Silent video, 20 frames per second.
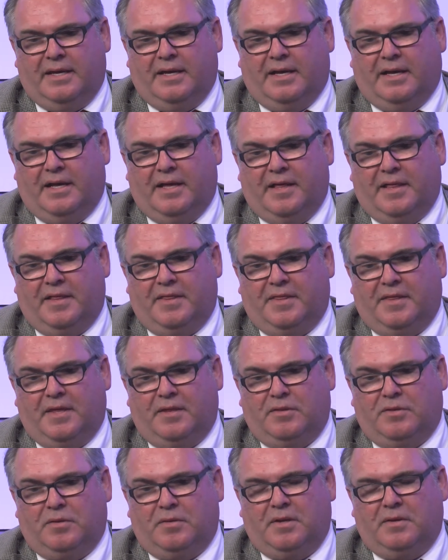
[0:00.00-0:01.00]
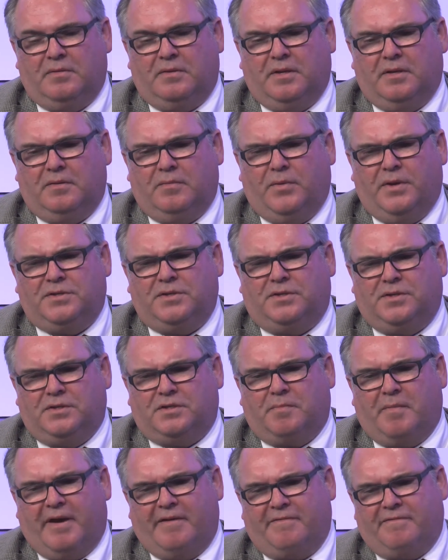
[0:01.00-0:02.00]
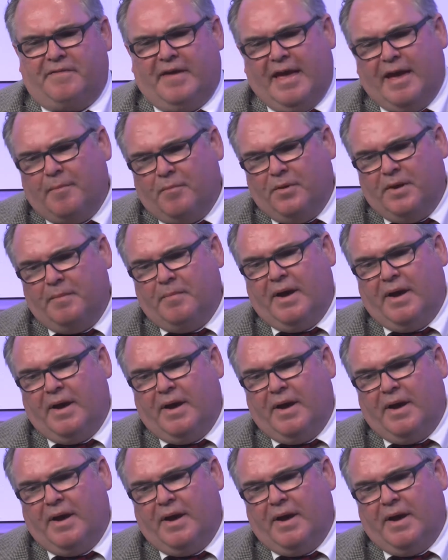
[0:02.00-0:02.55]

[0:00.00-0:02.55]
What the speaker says: then it wasn't just my family.